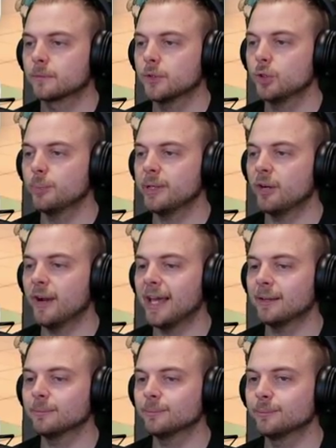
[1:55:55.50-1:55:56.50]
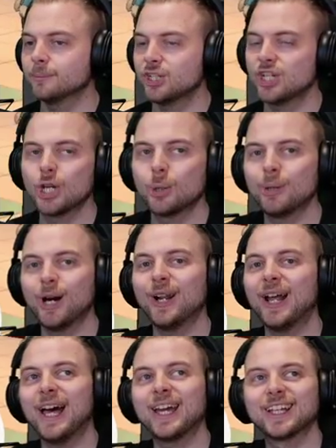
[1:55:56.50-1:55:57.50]
You'll be alright. She'll be
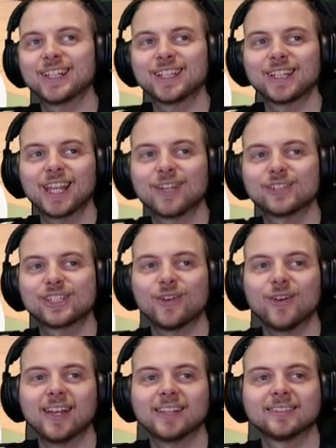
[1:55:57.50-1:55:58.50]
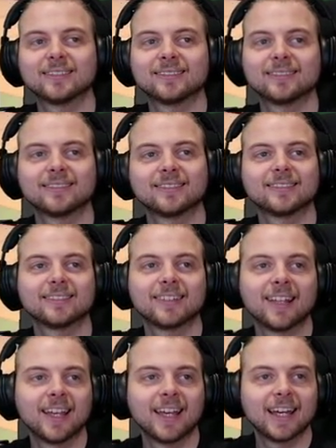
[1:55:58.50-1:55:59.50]
alright. Leave her to it.
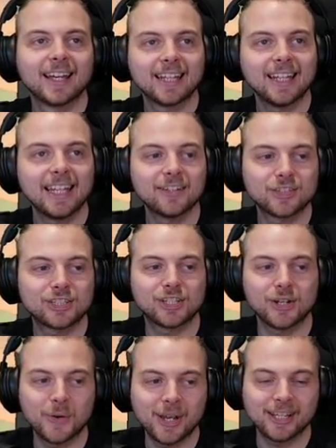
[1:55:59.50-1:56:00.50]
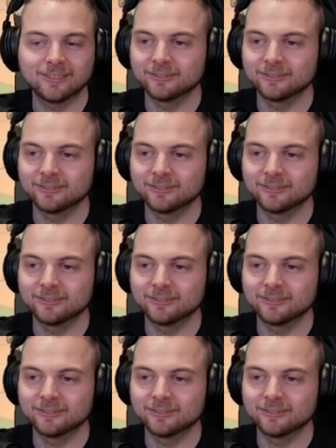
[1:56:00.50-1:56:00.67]
Leave her to it.